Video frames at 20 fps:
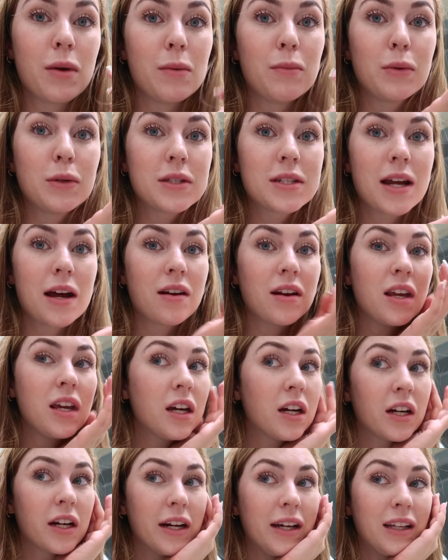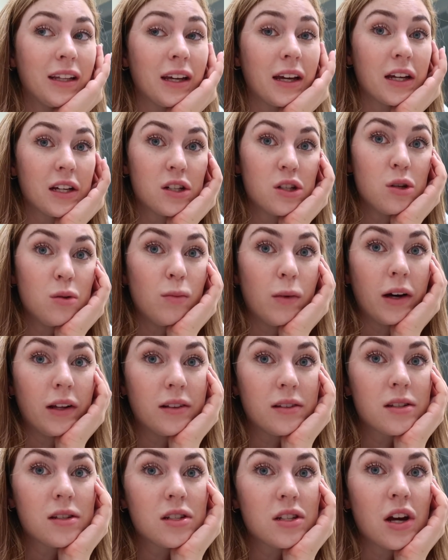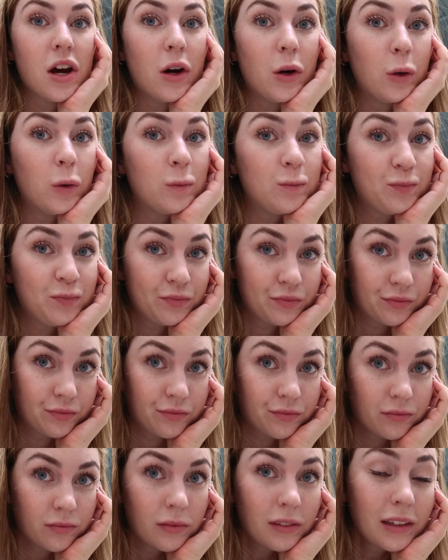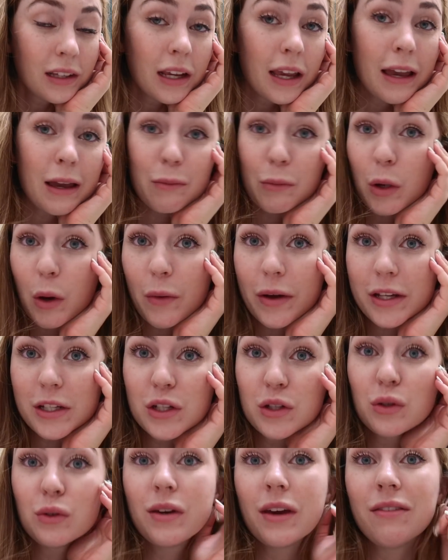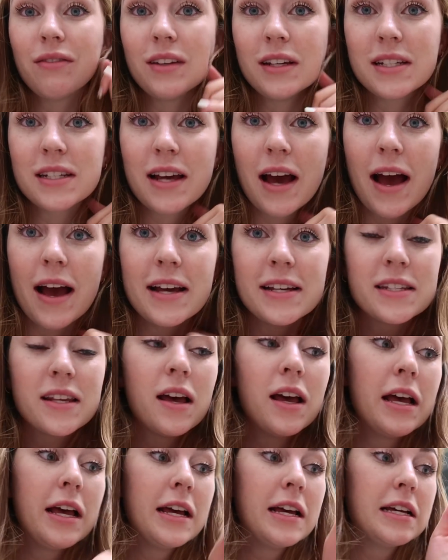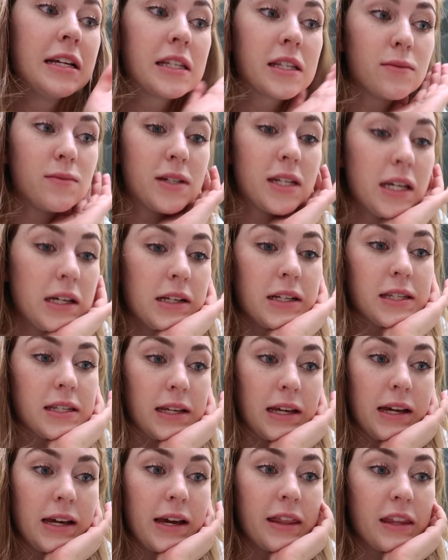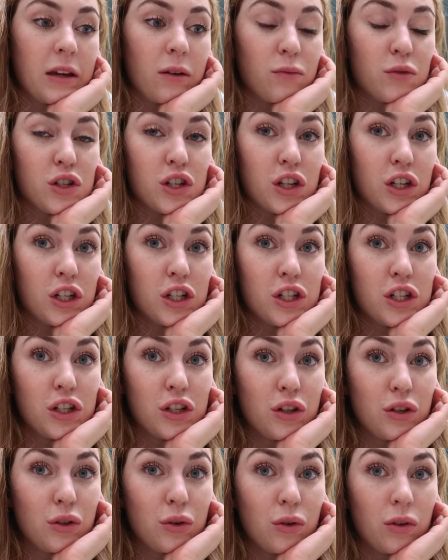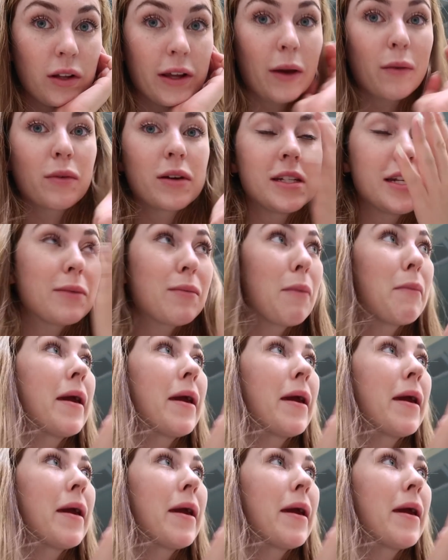pimples down here in like 2 months. So I'm going to give these guys some TLC. I think I'm just gonna do, like, I'm gonna take my